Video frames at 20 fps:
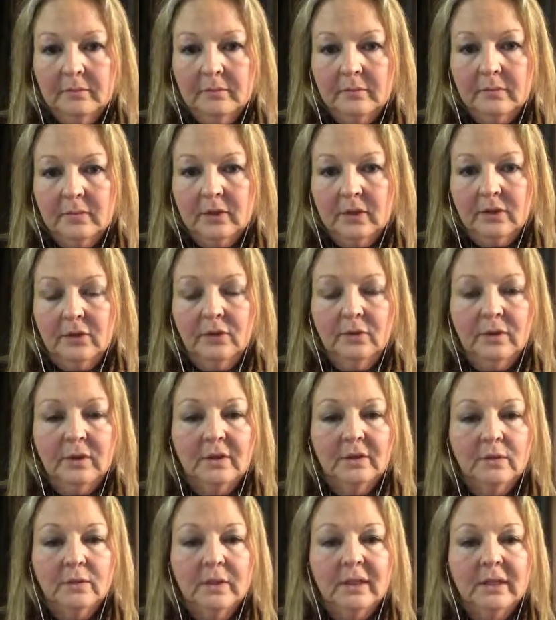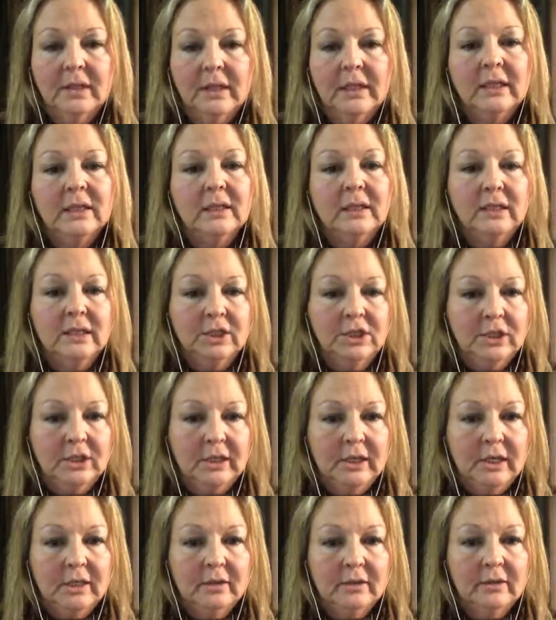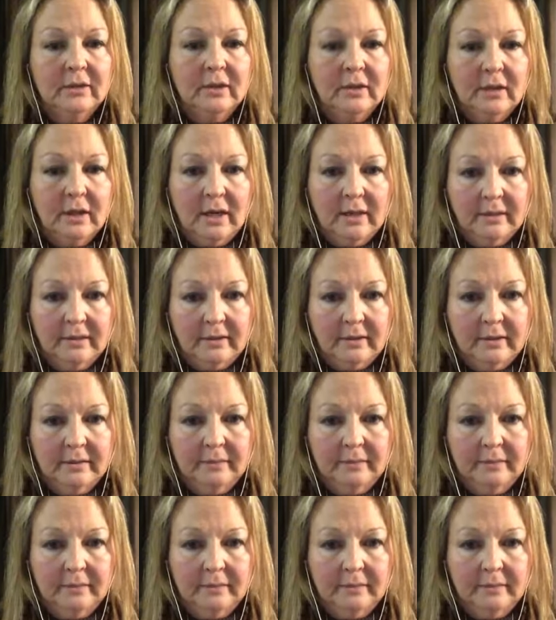you are the one that initiates the gossip.